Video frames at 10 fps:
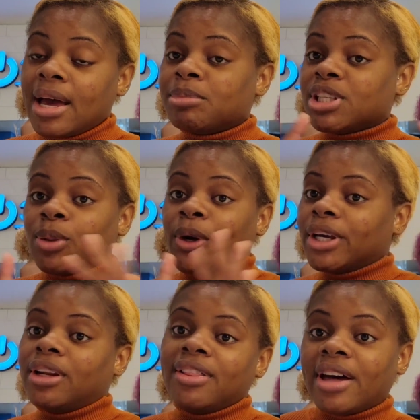I'm still
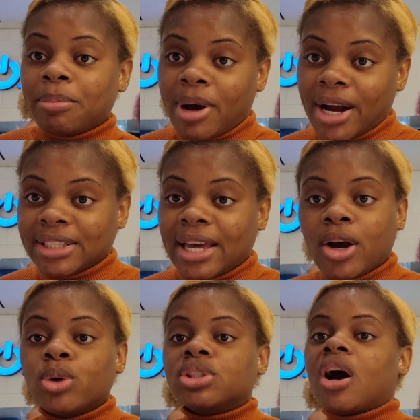working on that part, like how to